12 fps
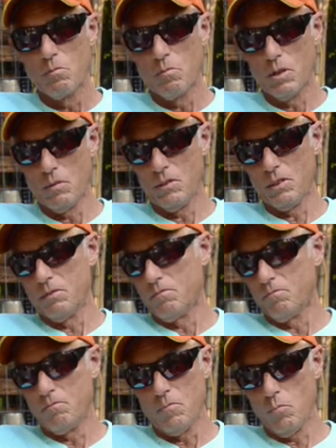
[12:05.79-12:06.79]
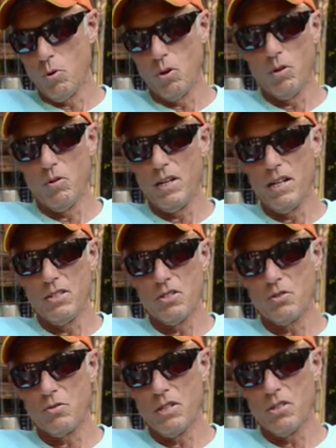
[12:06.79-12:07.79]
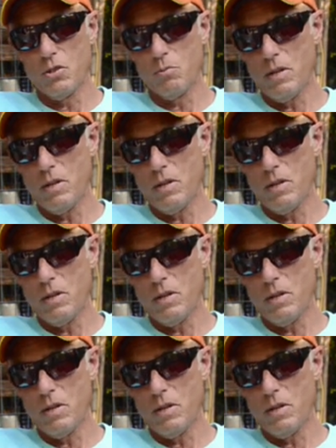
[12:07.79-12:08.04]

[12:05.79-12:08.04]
But Port Aransas